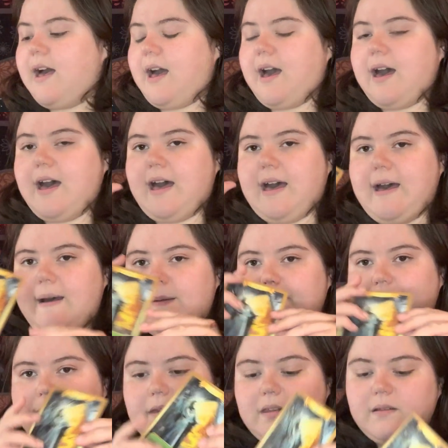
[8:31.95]

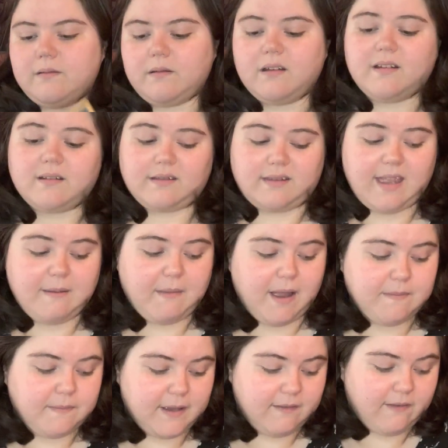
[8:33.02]
they
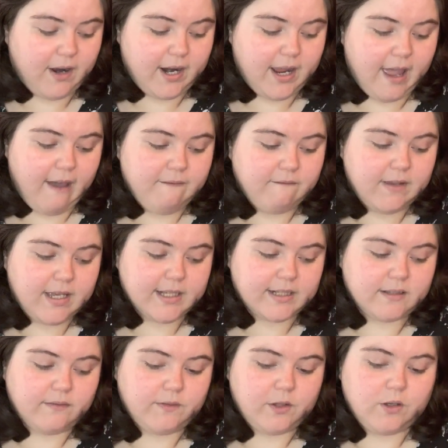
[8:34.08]
might be very
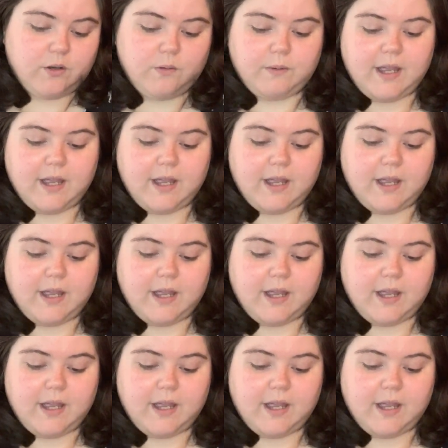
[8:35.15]
envious of you.